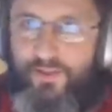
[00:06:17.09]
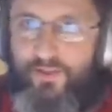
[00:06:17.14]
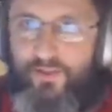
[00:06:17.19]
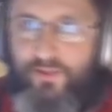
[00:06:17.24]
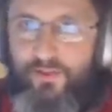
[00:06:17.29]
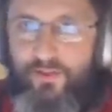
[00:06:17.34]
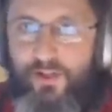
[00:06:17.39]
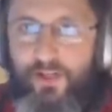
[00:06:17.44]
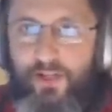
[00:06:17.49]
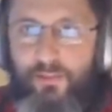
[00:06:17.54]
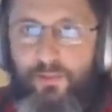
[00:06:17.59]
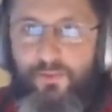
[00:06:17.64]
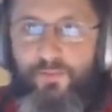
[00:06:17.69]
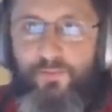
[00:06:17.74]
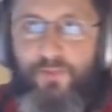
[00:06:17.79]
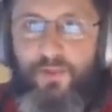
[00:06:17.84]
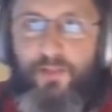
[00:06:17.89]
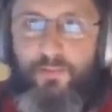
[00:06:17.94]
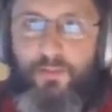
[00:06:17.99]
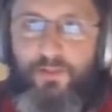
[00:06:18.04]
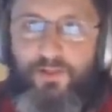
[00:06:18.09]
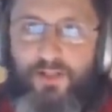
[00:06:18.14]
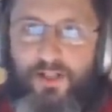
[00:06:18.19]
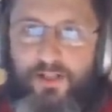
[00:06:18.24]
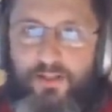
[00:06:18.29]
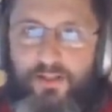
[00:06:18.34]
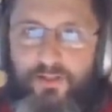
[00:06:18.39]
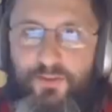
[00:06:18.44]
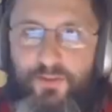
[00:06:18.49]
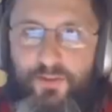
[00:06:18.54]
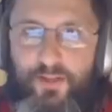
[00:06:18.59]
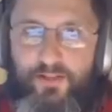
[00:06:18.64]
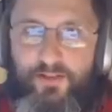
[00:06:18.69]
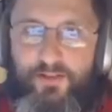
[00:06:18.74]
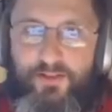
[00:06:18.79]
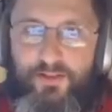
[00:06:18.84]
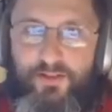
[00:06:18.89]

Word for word: just incredible. But check this one out.